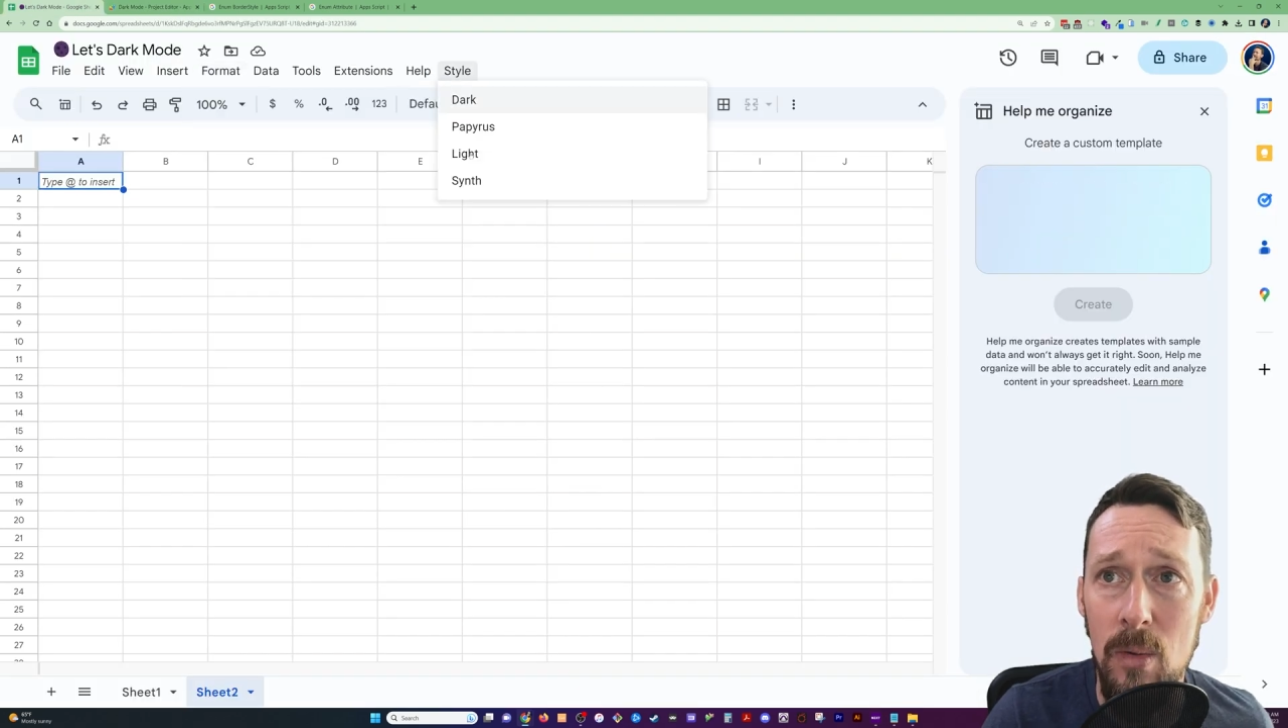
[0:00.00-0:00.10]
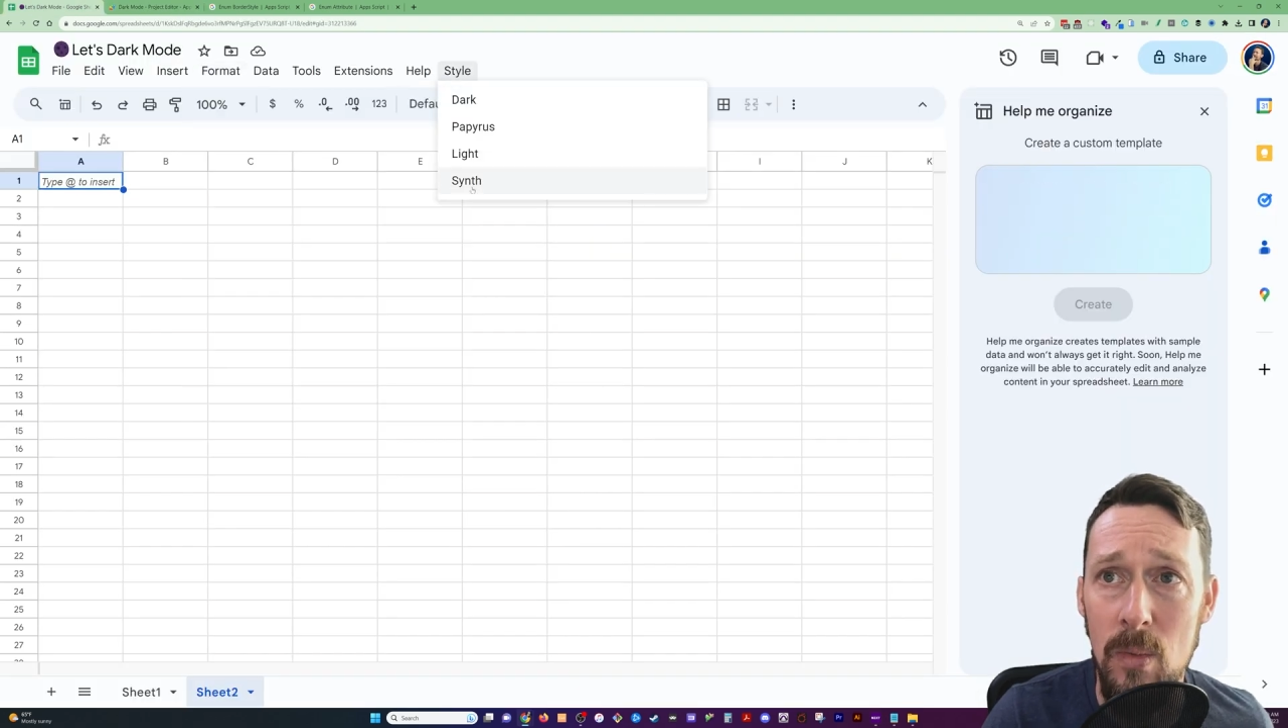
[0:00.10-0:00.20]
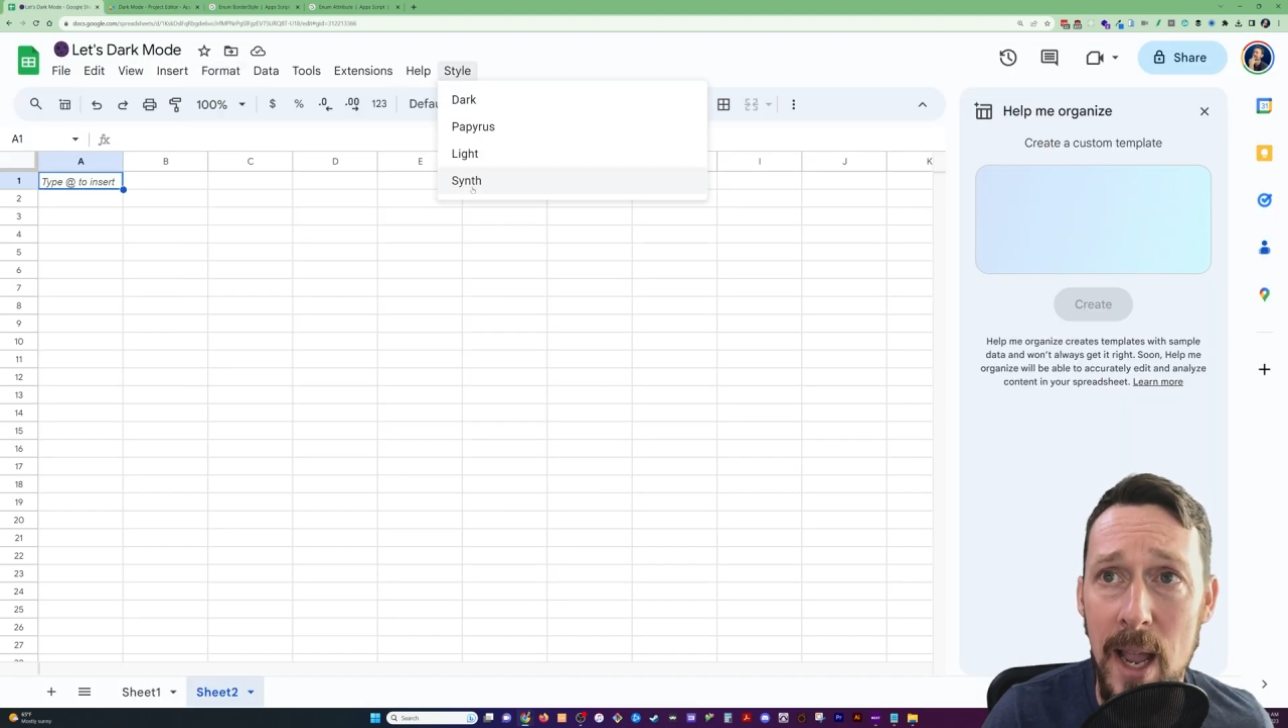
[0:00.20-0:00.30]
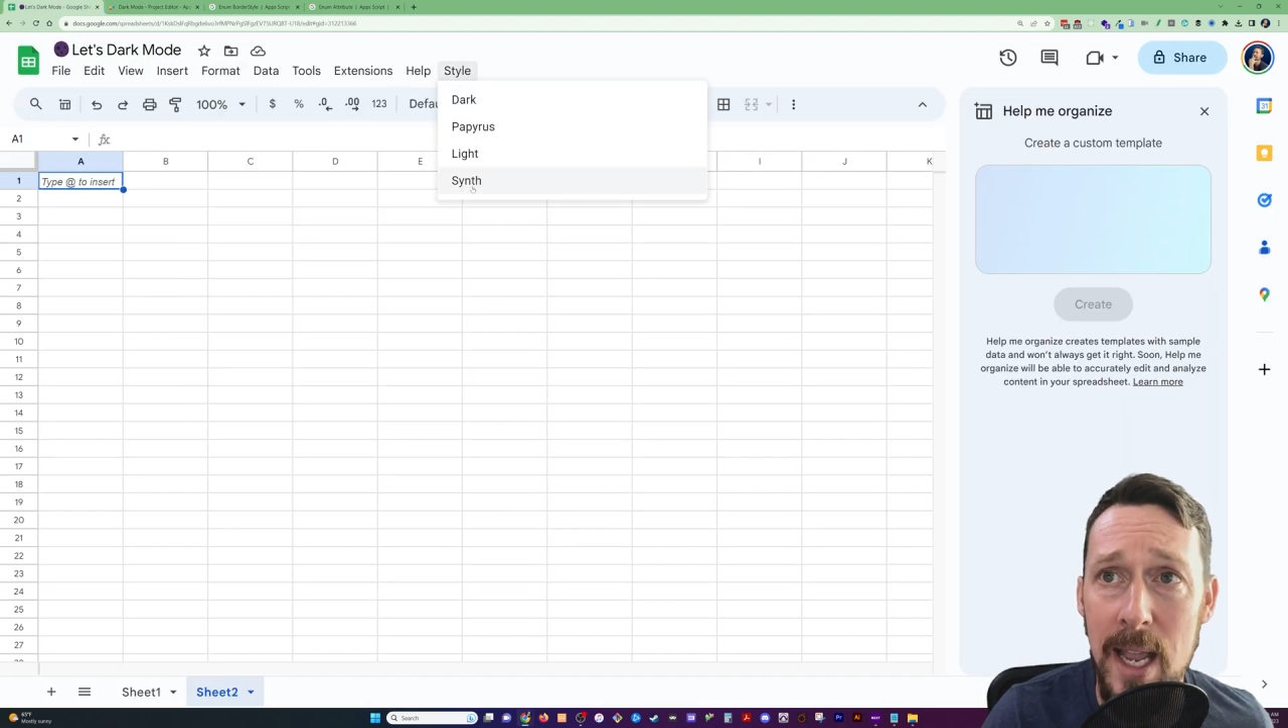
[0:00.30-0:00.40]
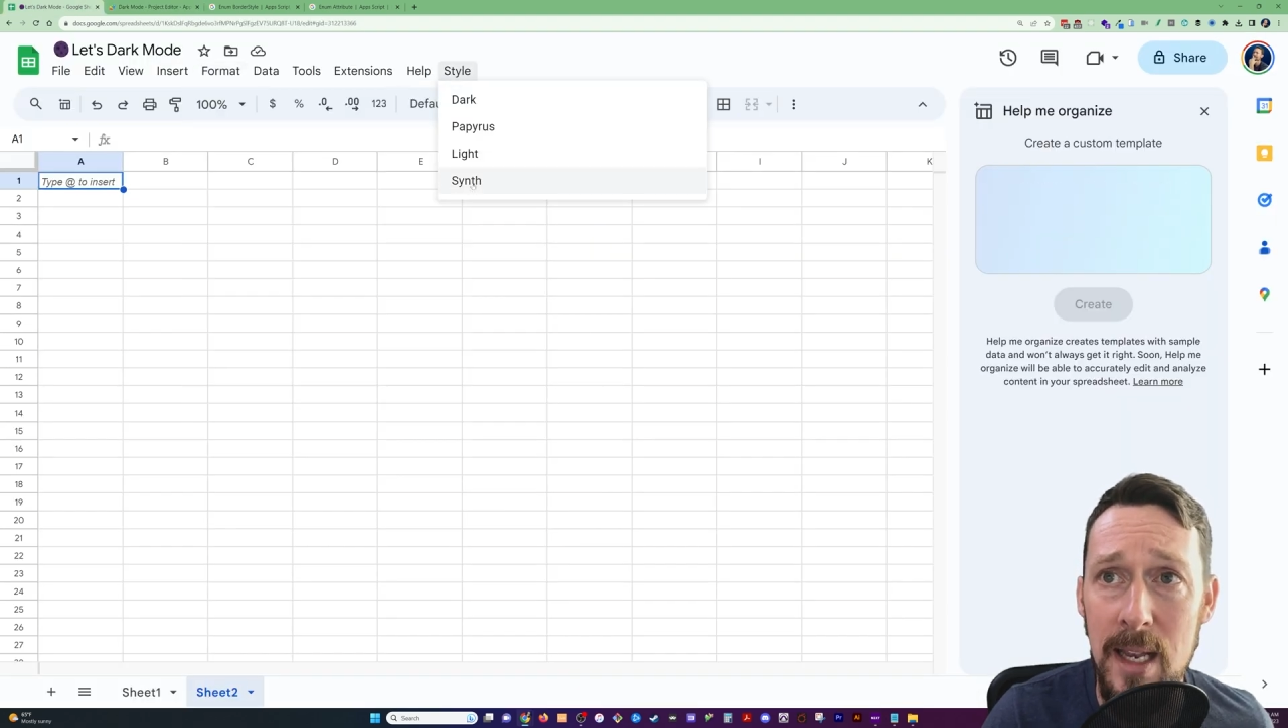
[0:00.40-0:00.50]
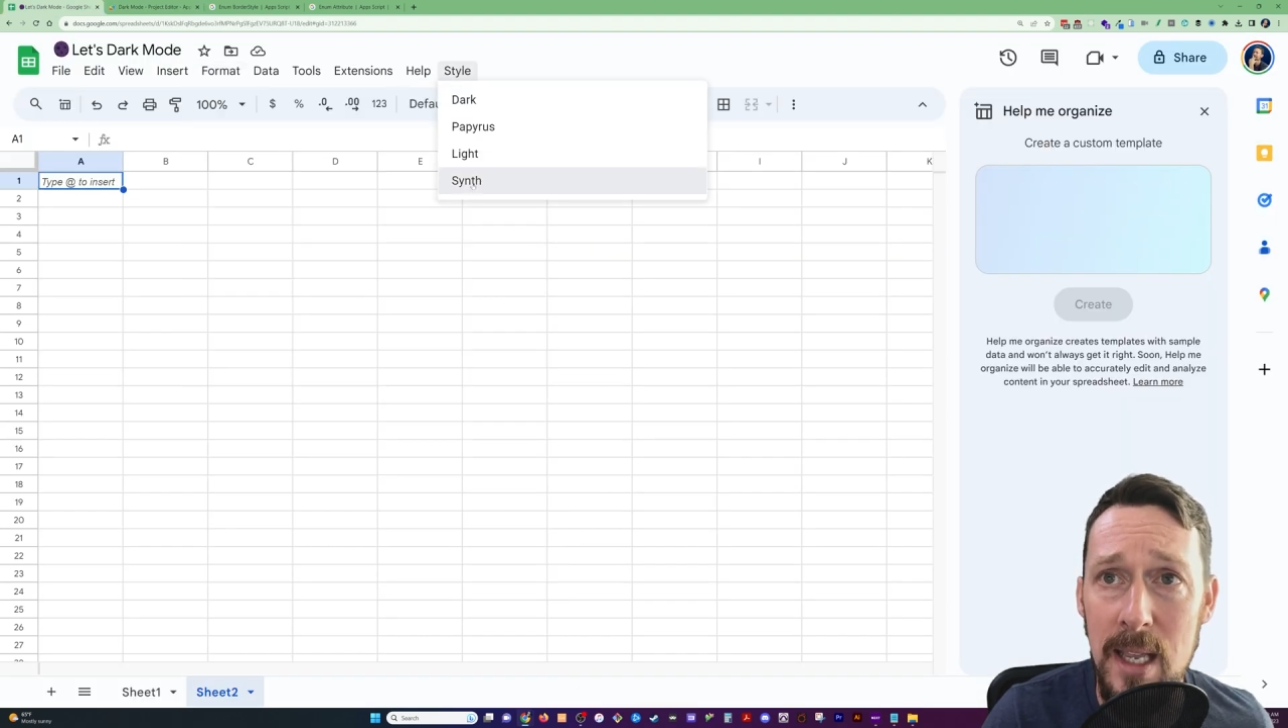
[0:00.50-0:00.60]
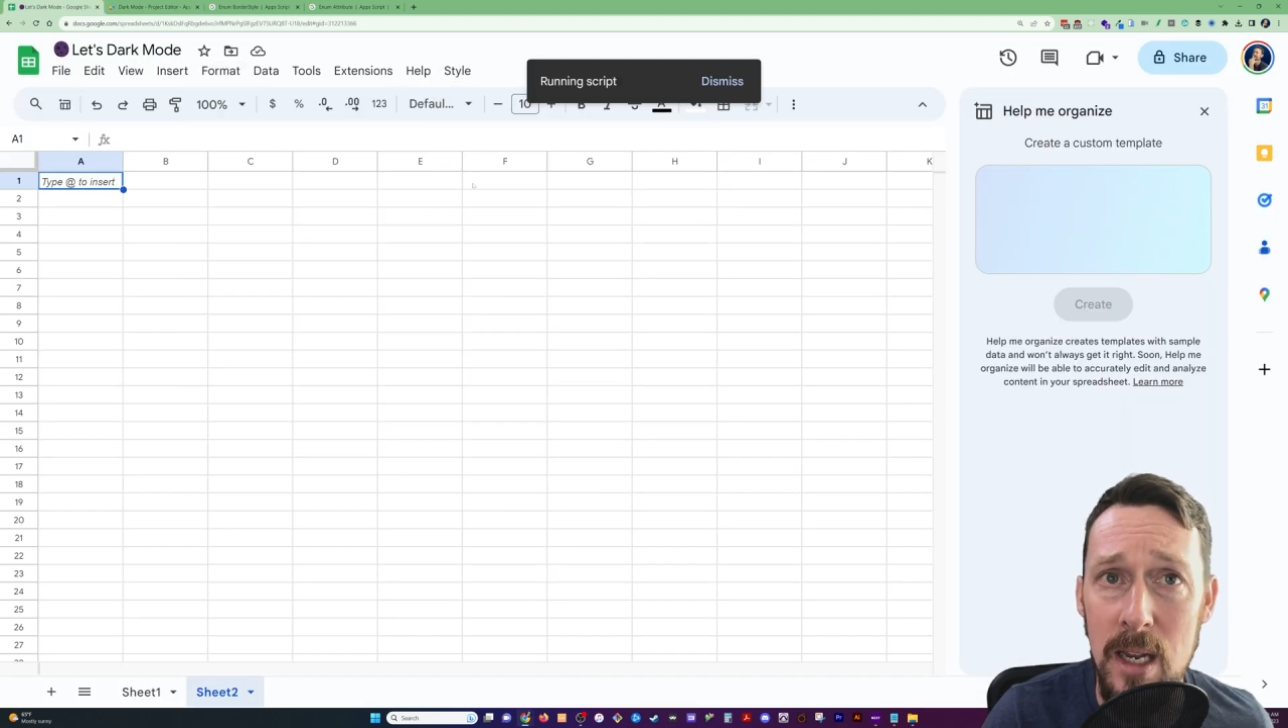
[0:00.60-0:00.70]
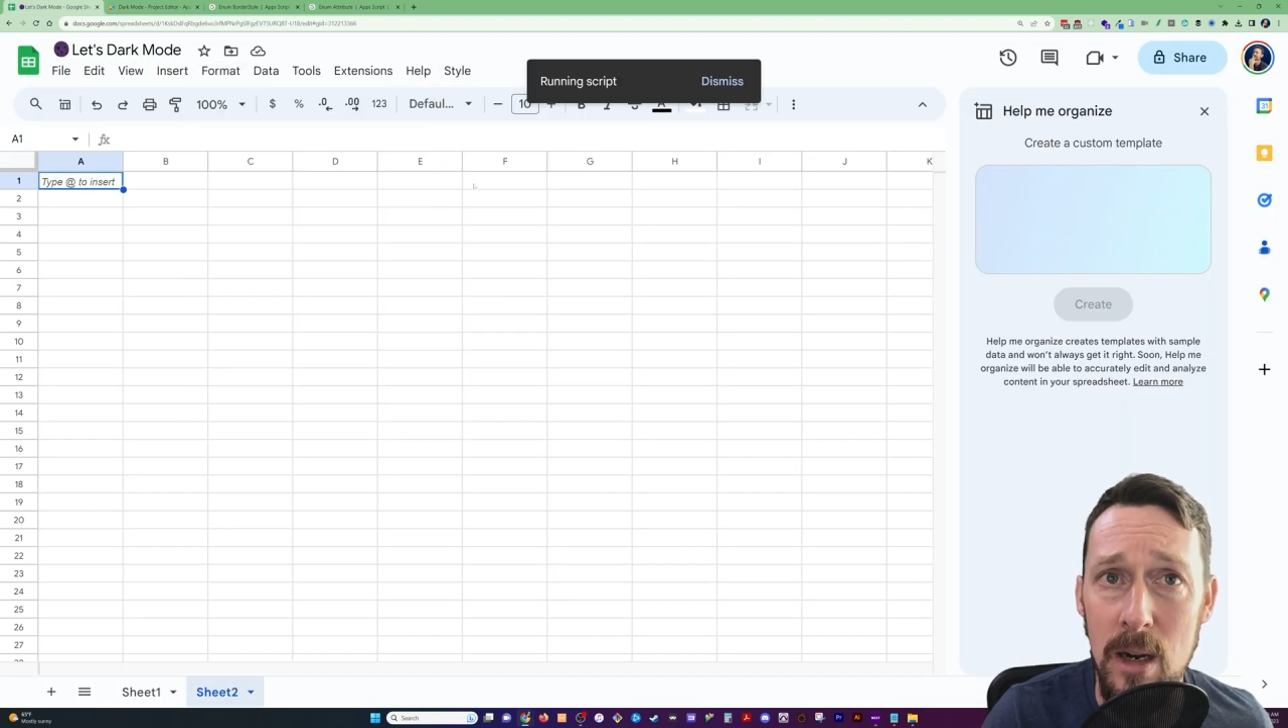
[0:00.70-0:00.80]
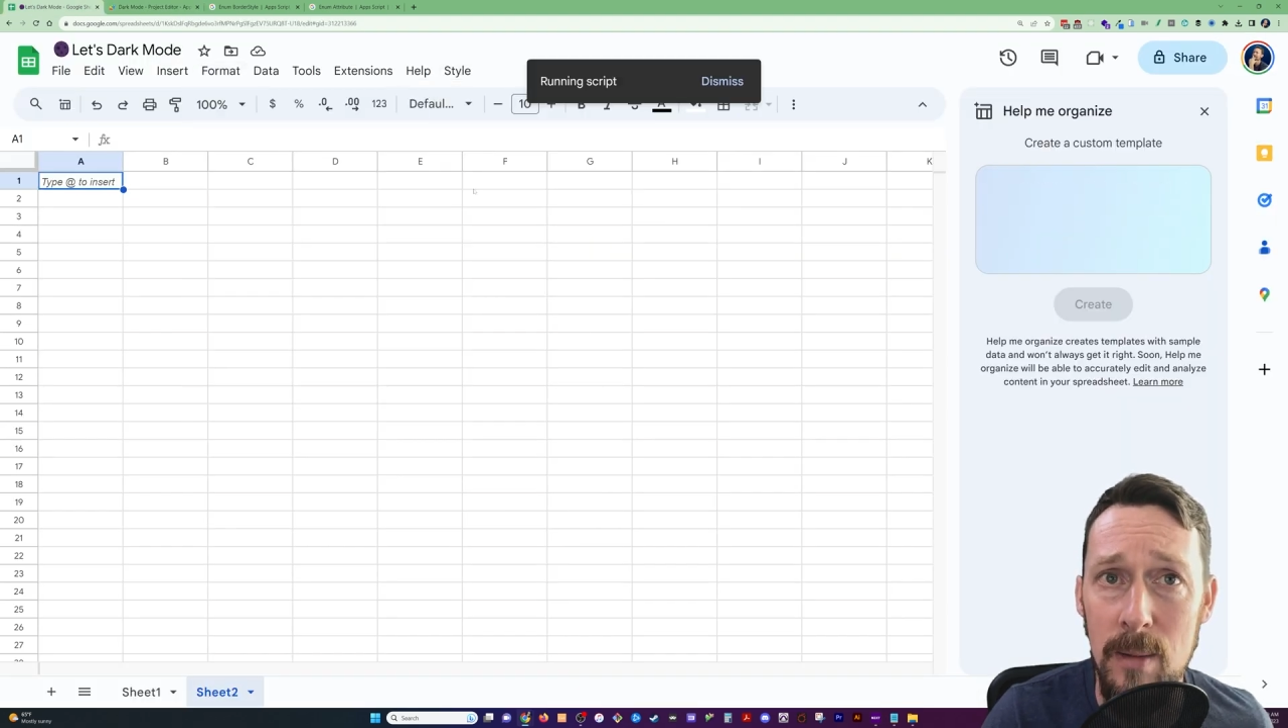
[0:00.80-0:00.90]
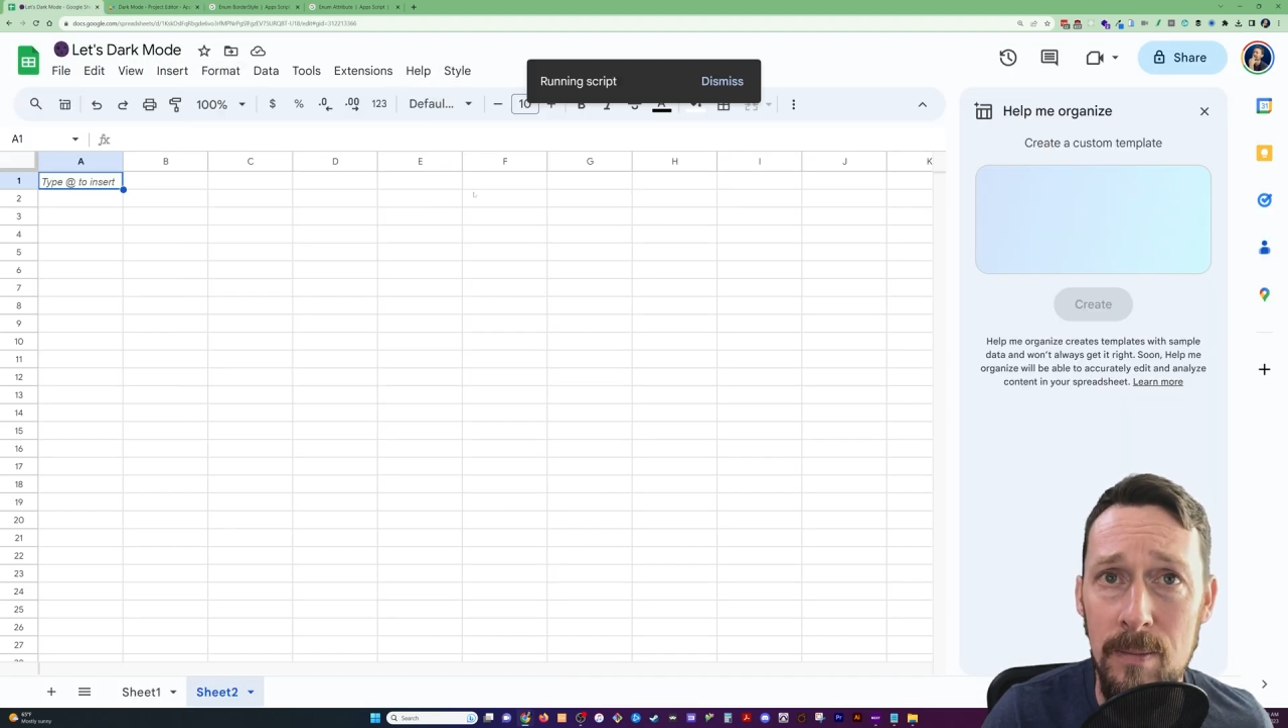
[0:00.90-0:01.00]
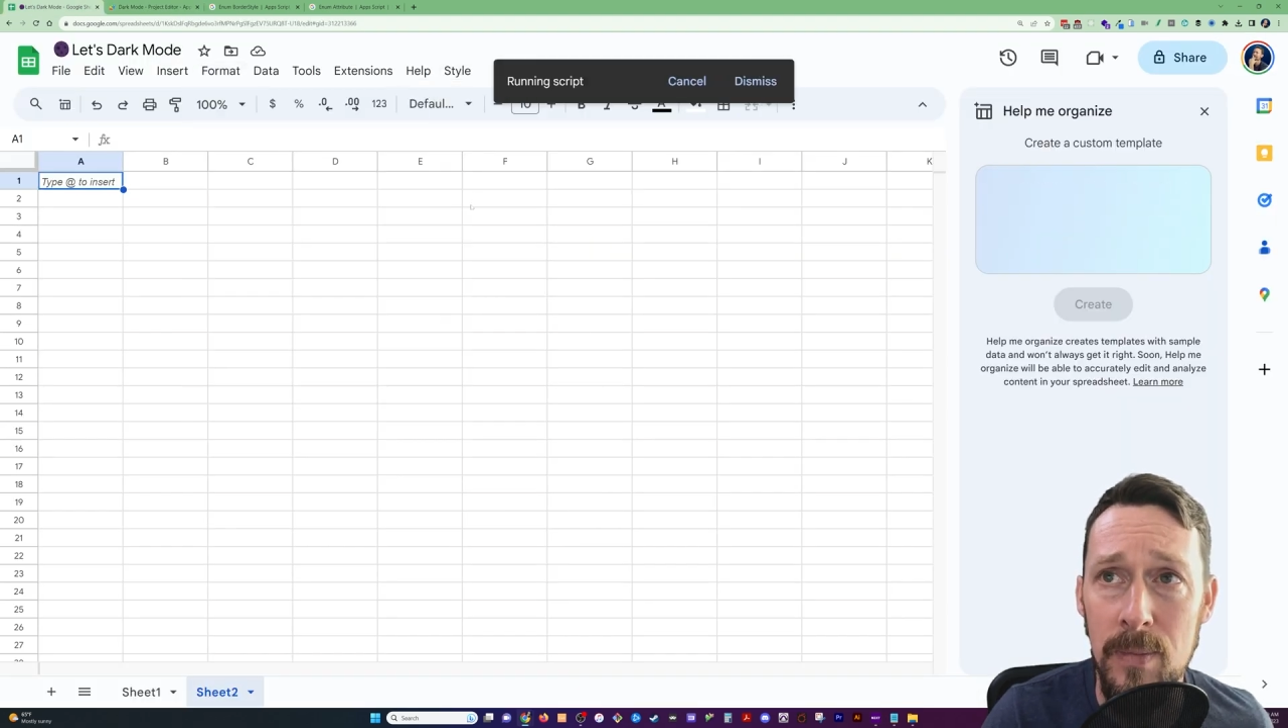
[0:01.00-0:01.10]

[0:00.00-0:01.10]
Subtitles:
right here.